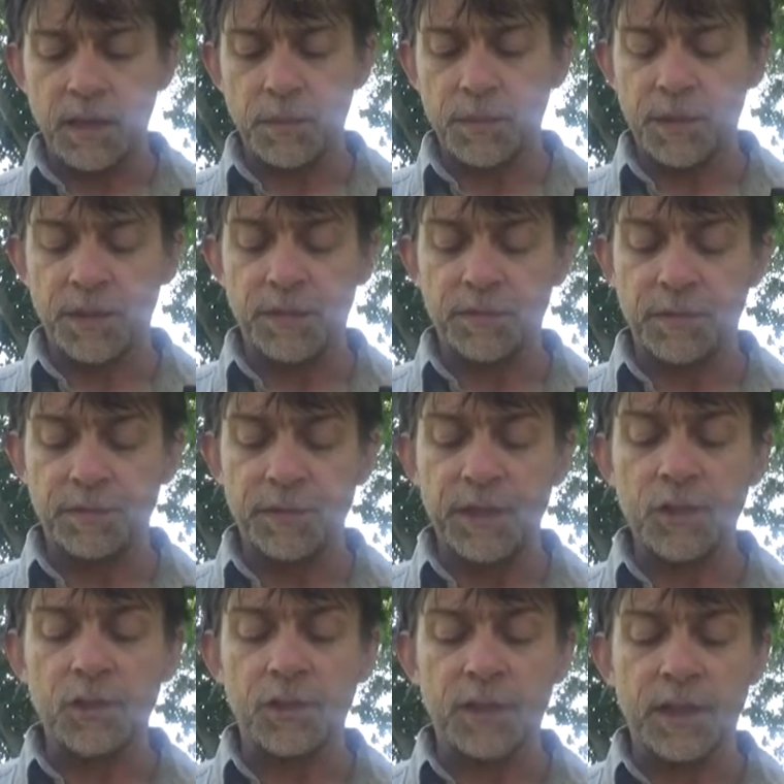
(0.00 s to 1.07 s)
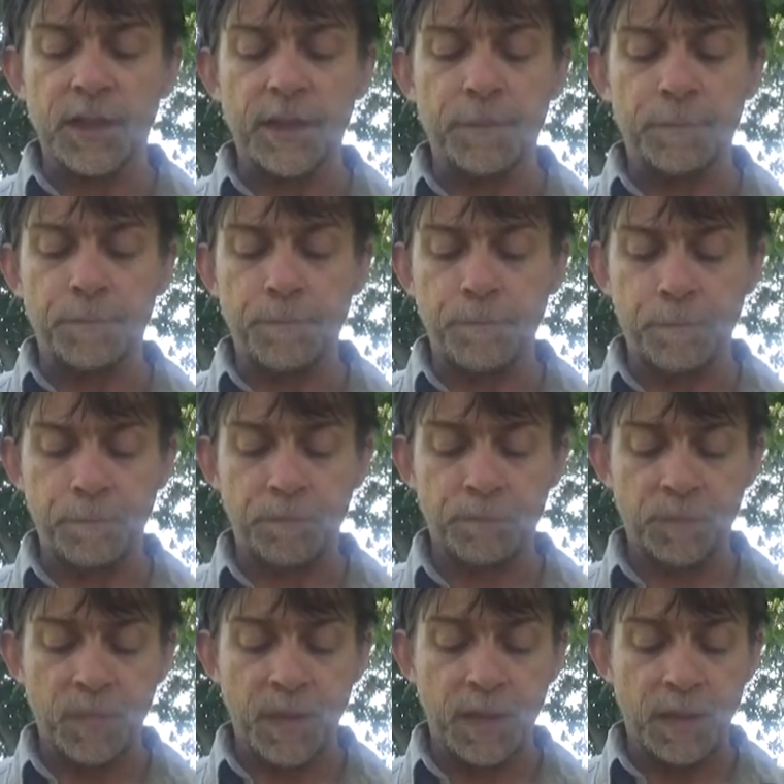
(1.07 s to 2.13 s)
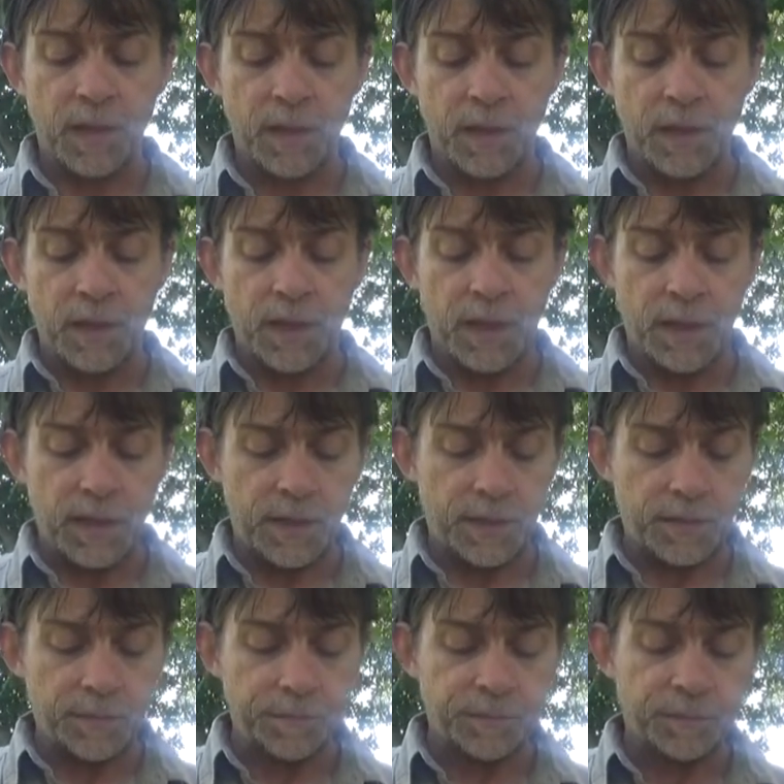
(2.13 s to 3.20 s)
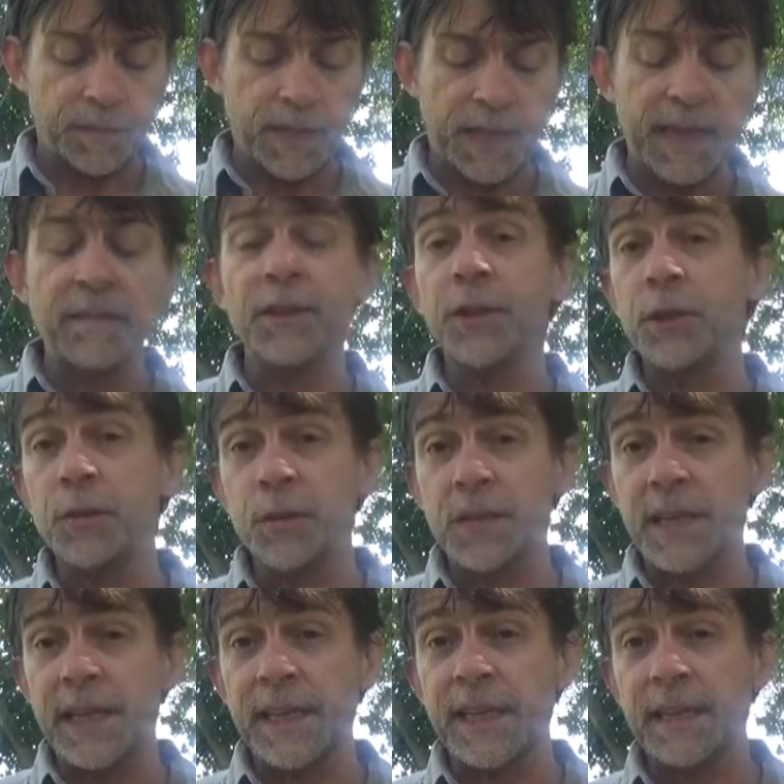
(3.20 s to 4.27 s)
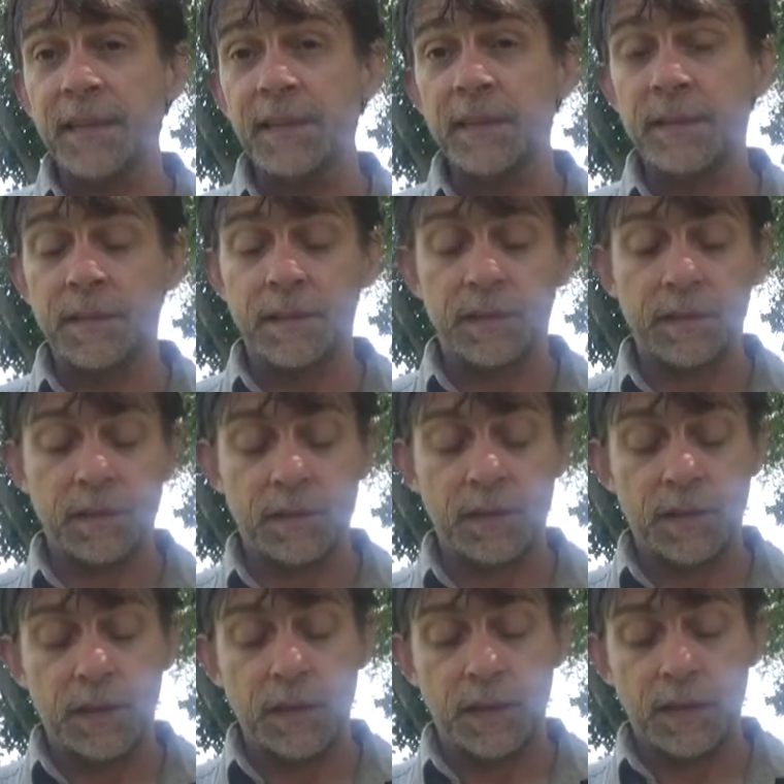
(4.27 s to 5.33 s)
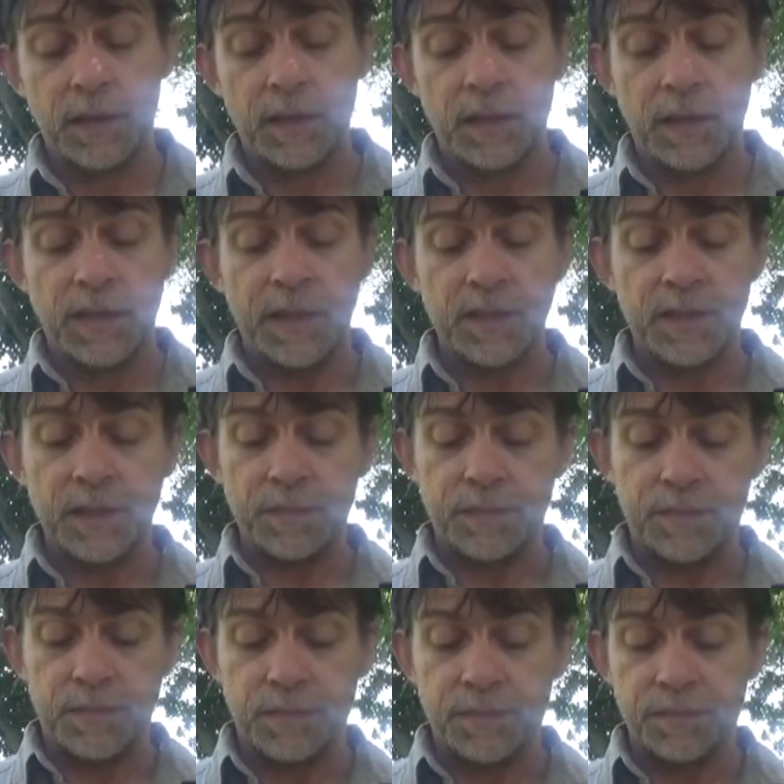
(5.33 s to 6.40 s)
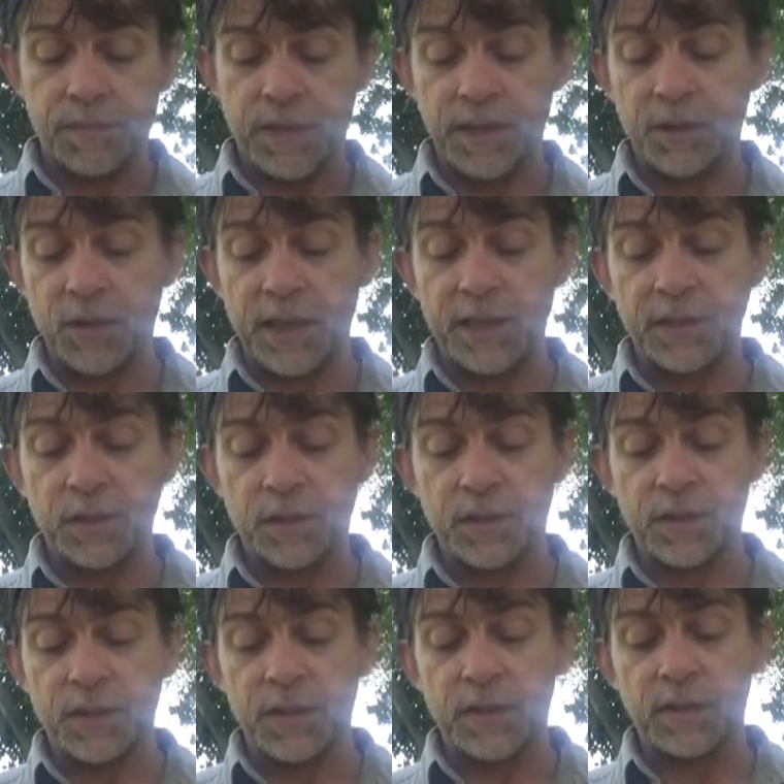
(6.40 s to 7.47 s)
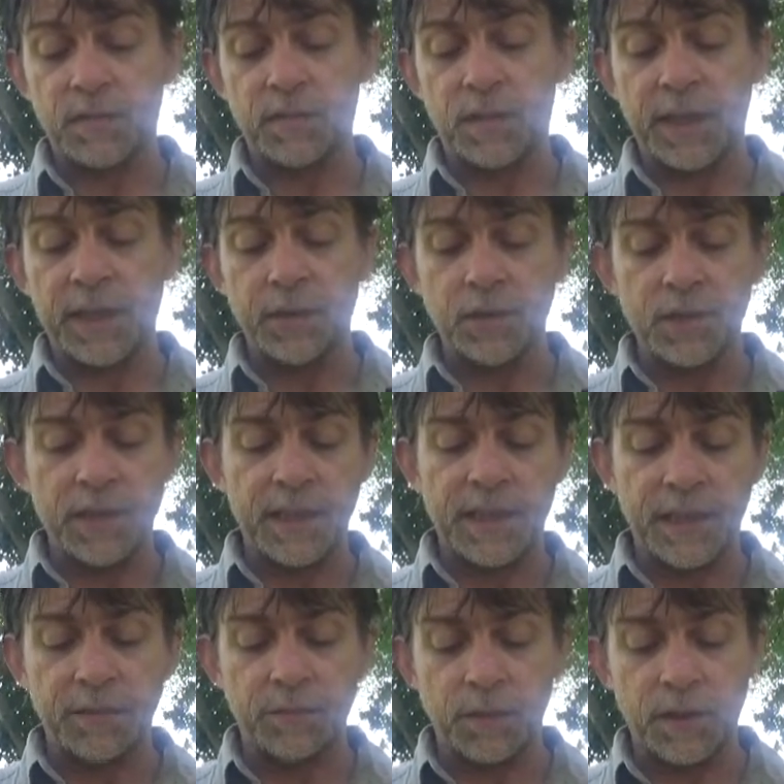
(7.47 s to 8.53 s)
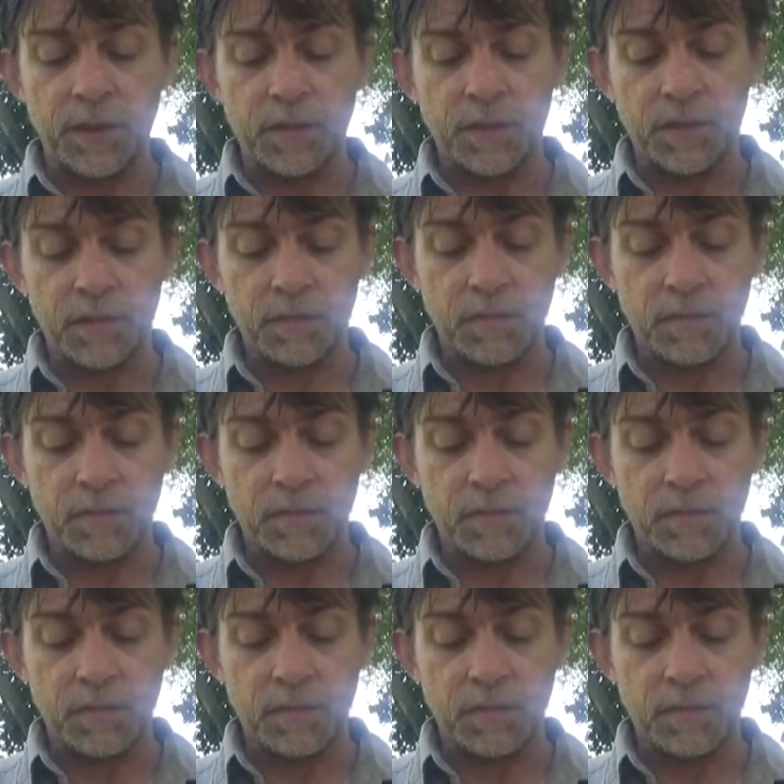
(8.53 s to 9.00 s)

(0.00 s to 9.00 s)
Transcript: couple different features on it. I haven't used any, except I tried to use I used the knife once.